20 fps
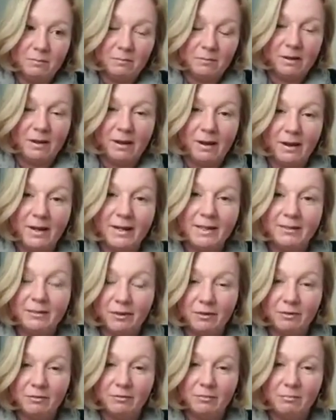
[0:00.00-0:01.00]
kind
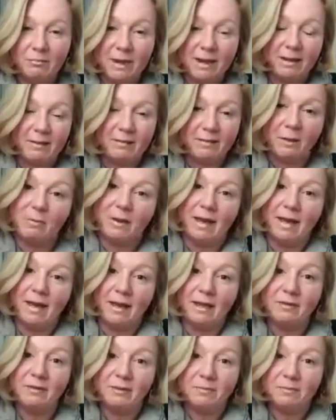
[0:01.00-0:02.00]
of make some
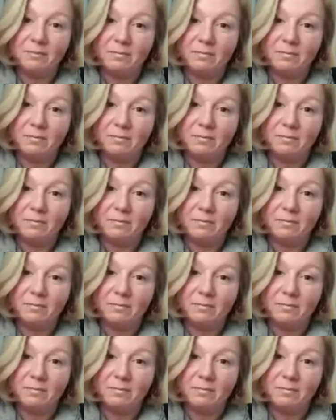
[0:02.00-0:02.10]
ahead.